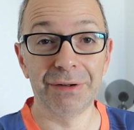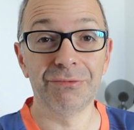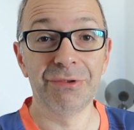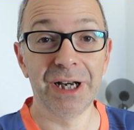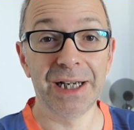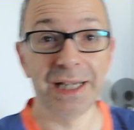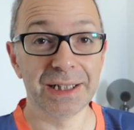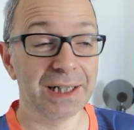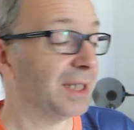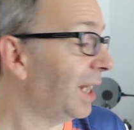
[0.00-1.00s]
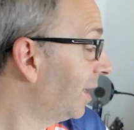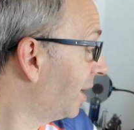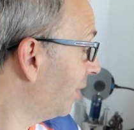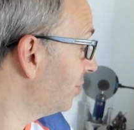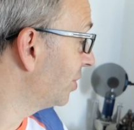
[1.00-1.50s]
It really is. Let's take a
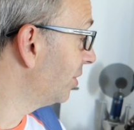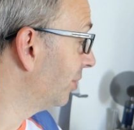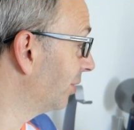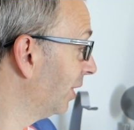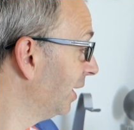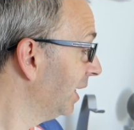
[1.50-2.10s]
closer look.